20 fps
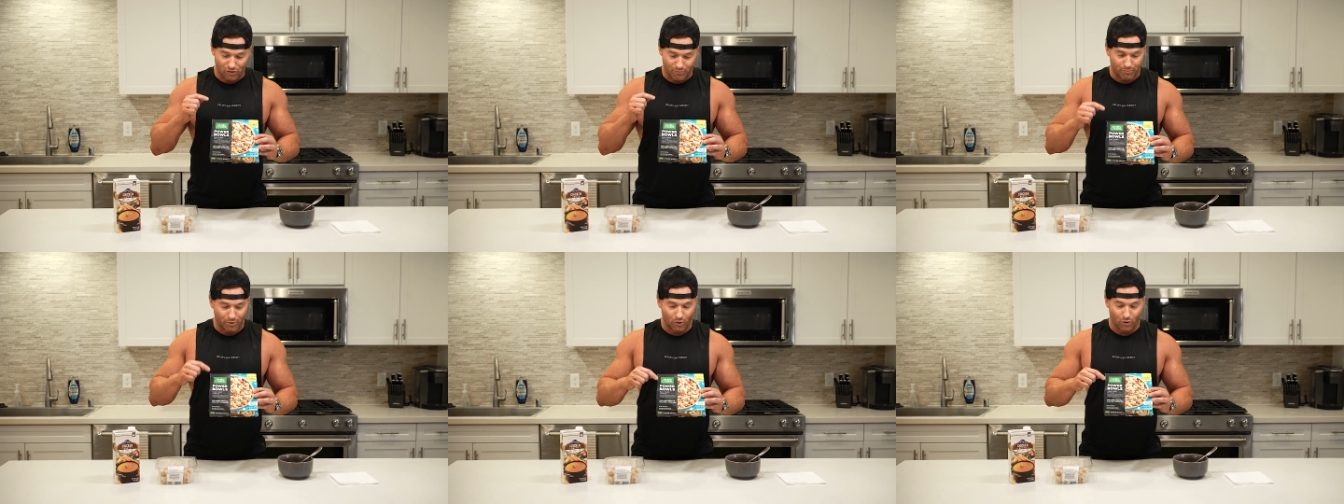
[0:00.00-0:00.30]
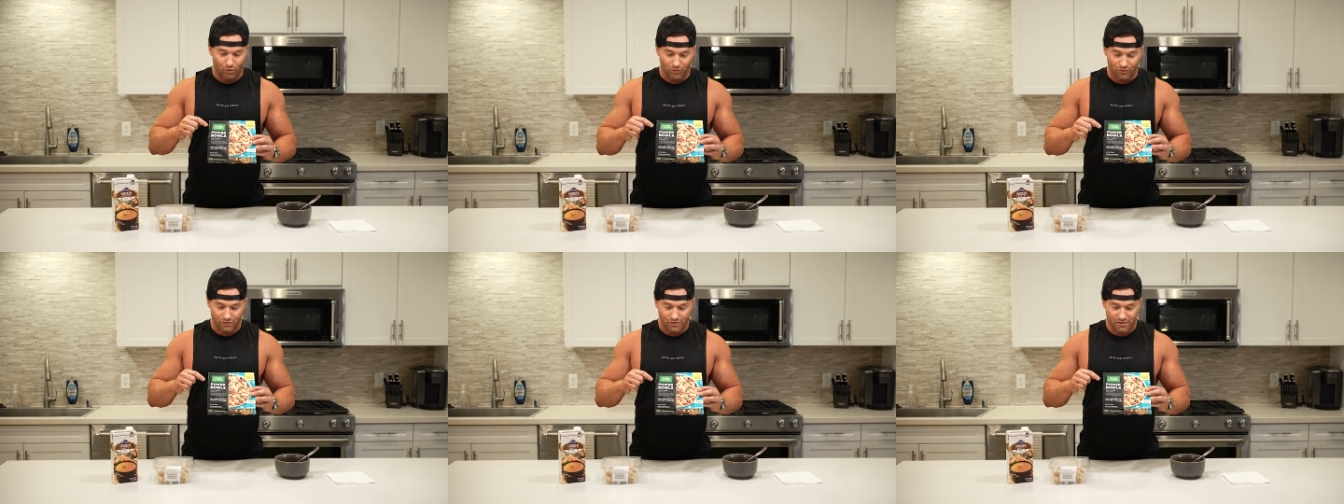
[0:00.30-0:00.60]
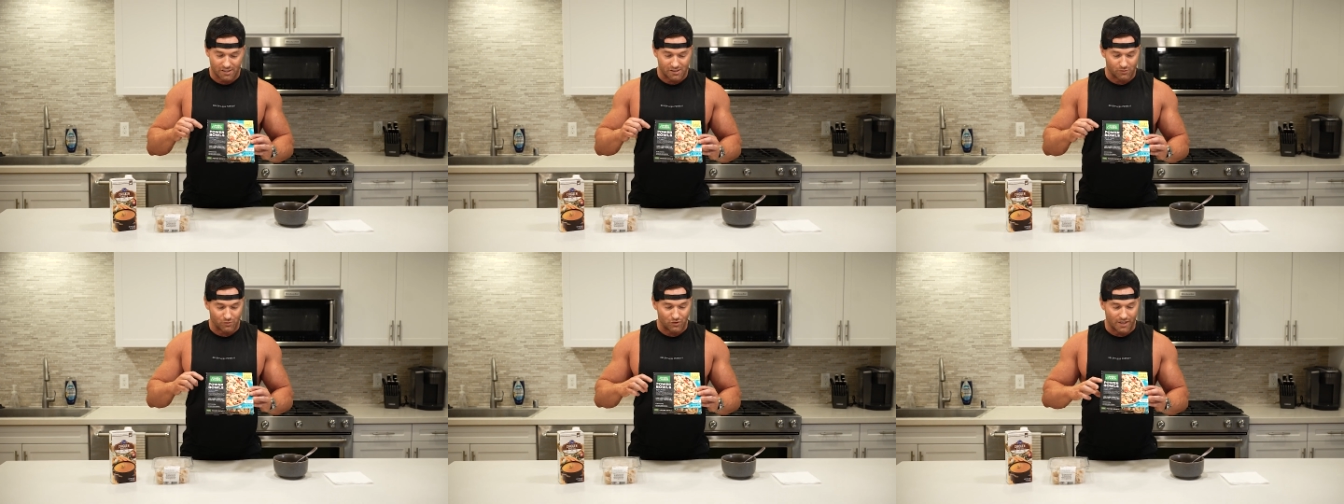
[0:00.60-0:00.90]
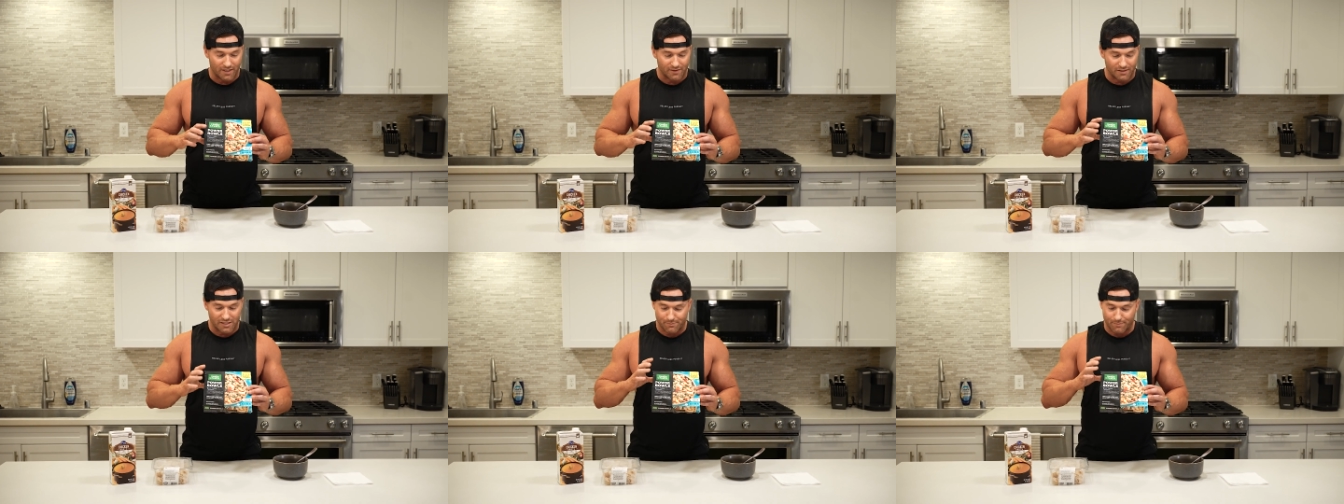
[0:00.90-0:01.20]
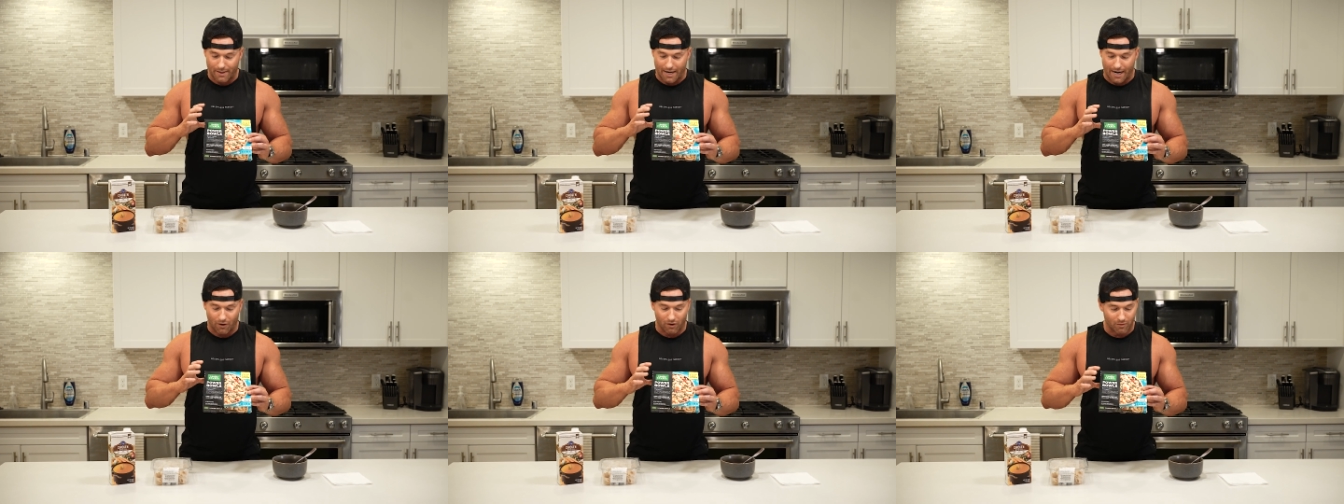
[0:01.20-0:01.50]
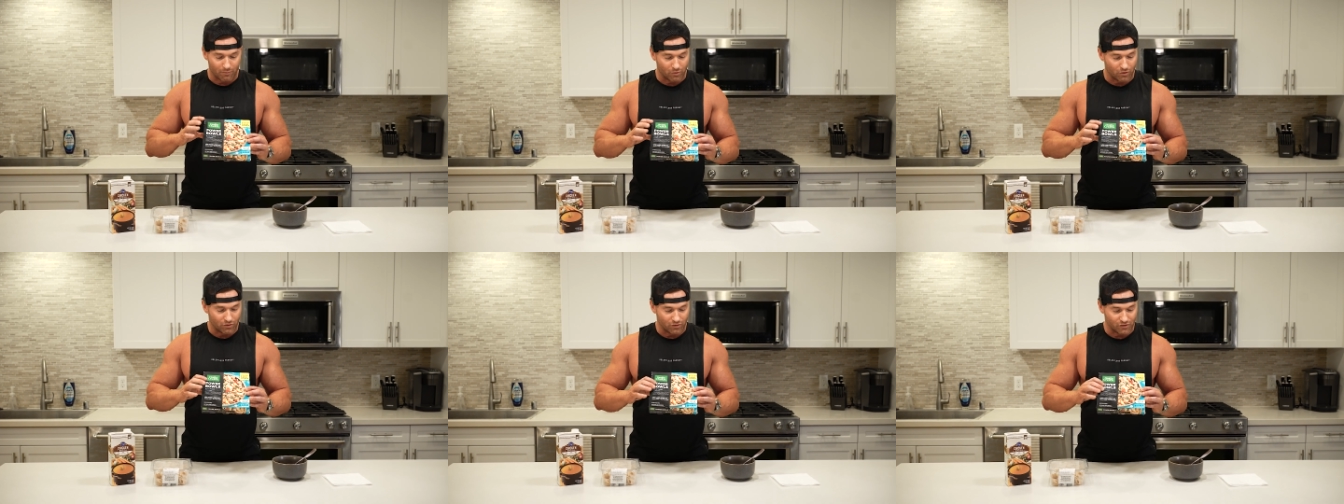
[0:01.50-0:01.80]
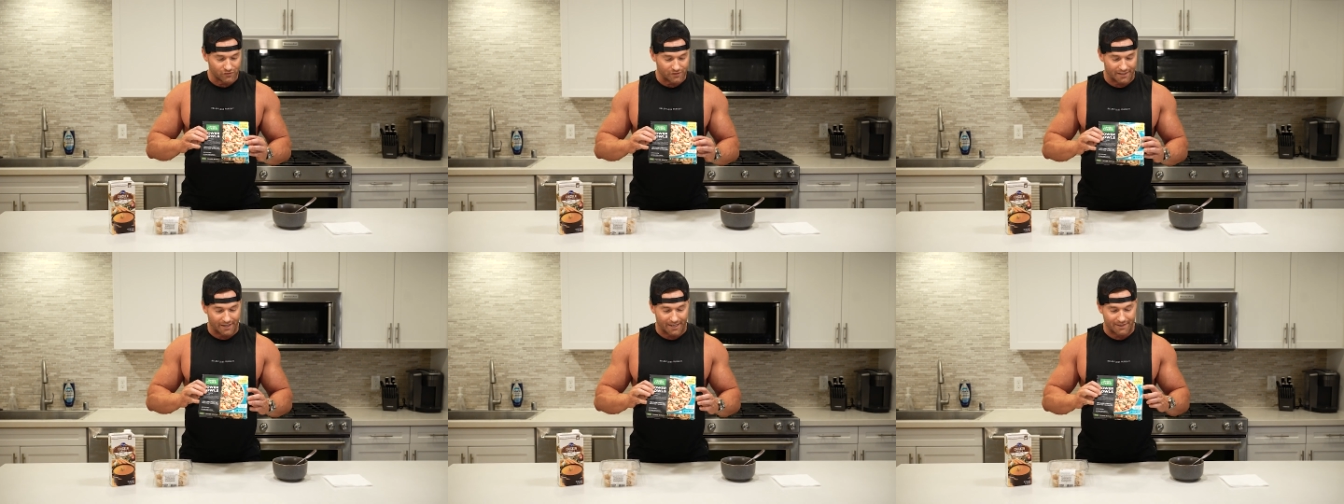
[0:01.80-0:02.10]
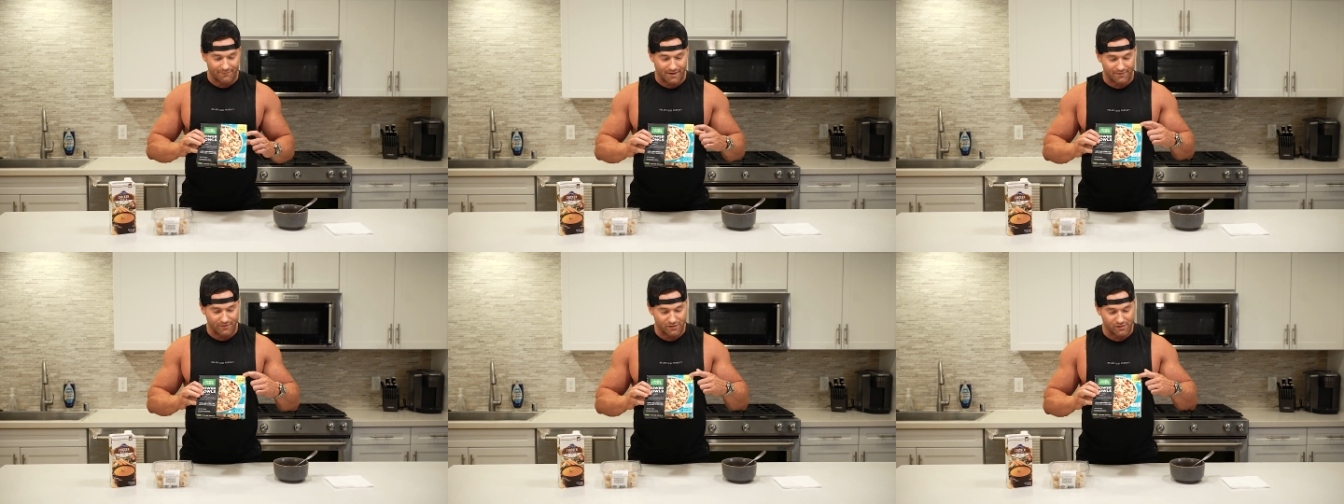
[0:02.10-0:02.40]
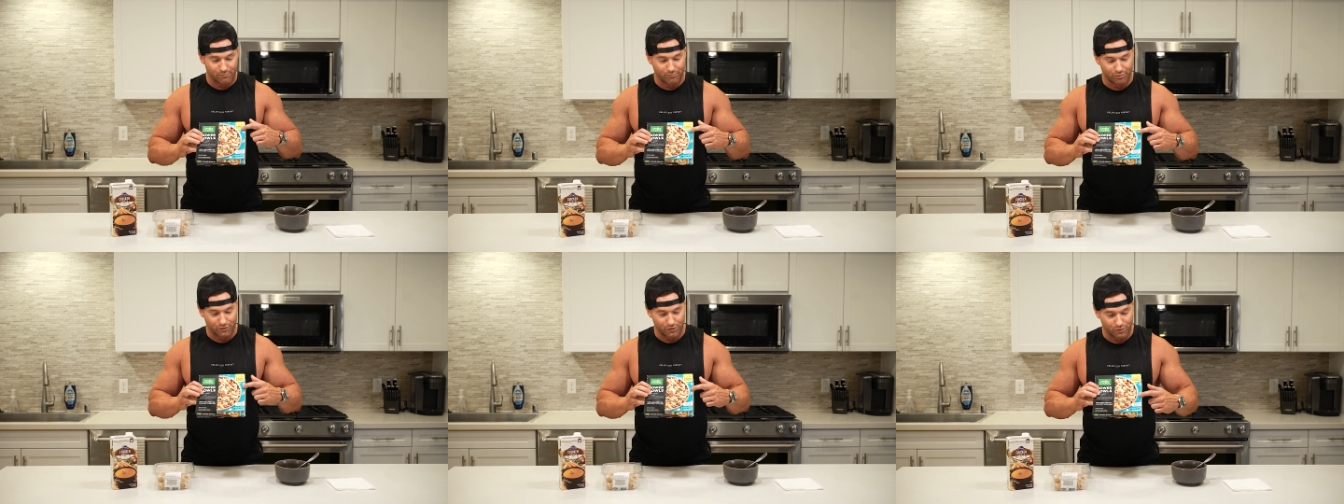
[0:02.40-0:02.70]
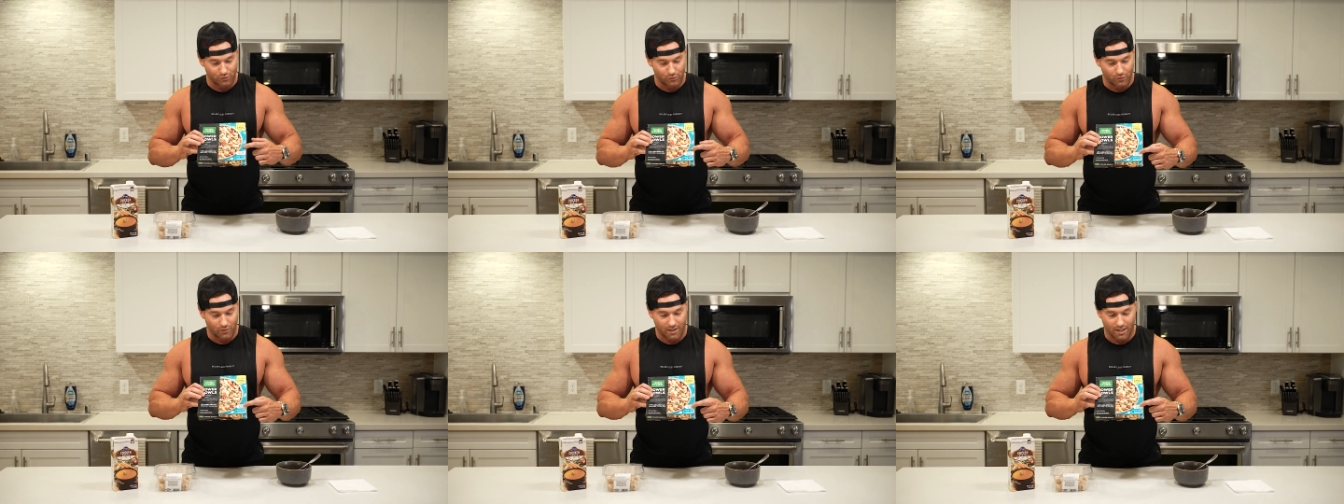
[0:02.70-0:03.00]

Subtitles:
bowls because when you get these power bowls that kind of have this blue